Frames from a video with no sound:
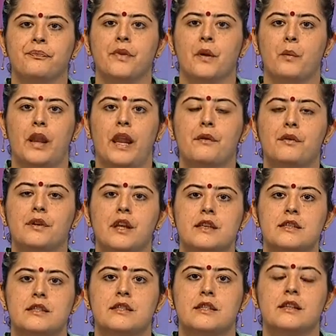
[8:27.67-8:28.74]
whenever they are
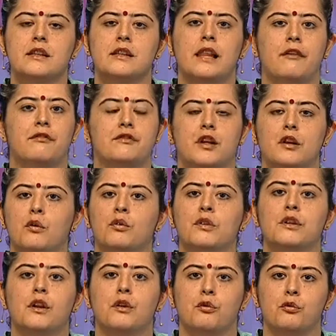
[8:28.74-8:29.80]
sitting left alone
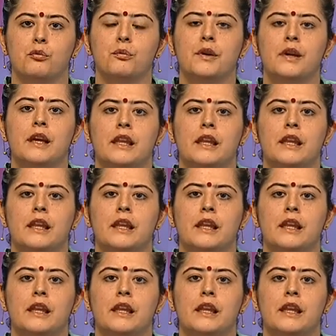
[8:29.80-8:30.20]
in a room,